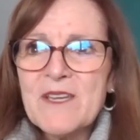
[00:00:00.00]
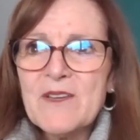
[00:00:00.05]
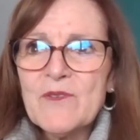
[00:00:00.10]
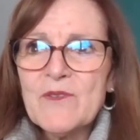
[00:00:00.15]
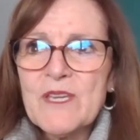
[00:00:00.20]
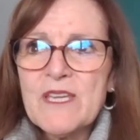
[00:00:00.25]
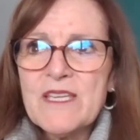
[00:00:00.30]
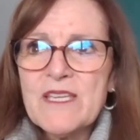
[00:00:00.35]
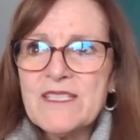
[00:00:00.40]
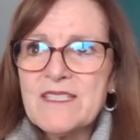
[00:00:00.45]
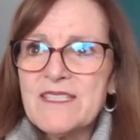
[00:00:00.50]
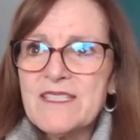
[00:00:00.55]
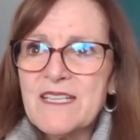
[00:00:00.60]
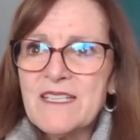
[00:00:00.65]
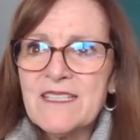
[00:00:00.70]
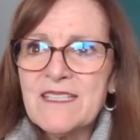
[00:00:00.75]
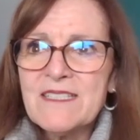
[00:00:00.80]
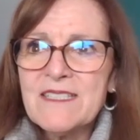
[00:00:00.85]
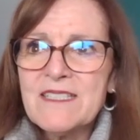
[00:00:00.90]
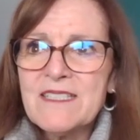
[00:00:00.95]
he
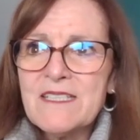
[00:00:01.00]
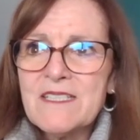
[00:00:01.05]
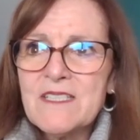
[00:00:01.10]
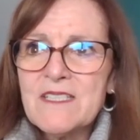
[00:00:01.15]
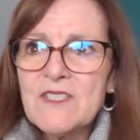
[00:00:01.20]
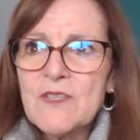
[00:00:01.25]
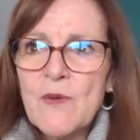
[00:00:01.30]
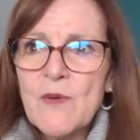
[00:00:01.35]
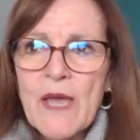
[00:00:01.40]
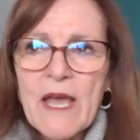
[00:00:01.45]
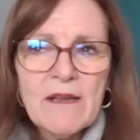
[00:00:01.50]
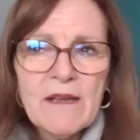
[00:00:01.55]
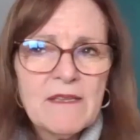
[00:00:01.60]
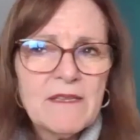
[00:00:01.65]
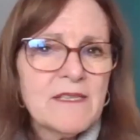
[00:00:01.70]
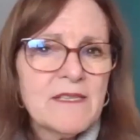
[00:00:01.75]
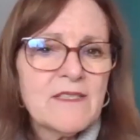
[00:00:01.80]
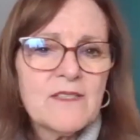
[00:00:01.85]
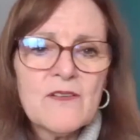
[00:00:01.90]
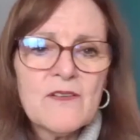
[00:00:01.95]
said, "So how did
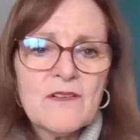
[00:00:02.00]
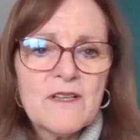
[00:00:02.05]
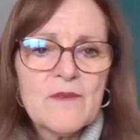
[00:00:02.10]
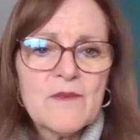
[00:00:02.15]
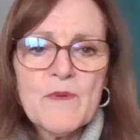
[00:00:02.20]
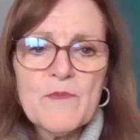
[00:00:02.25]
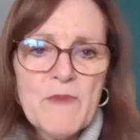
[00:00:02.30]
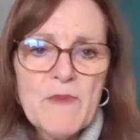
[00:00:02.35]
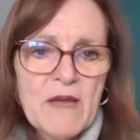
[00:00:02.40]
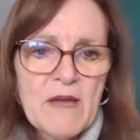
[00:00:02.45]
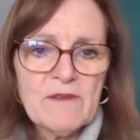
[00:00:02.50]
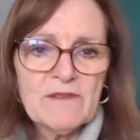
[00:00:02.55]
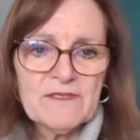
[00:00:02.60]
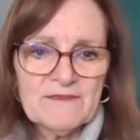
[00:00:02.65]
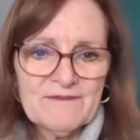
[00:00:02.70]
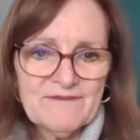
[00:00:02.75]
this all come about?"